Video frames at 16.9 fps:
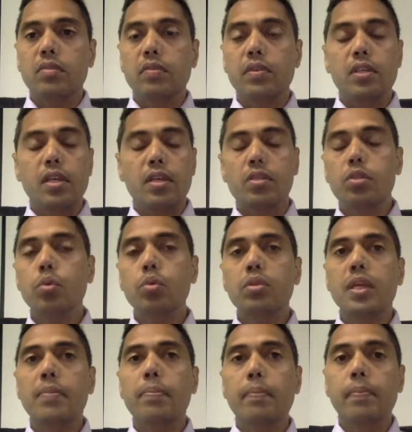We say,
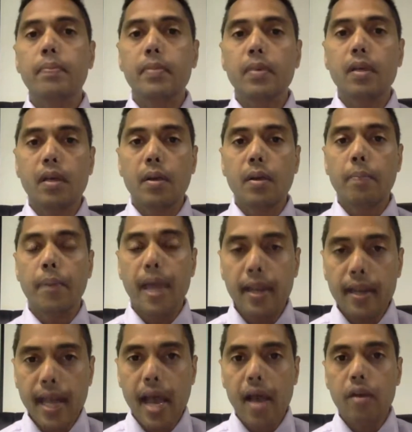Susie,
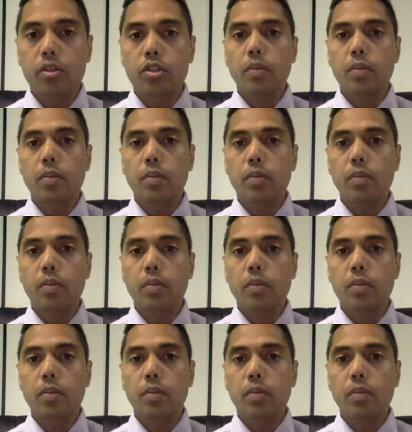bend down.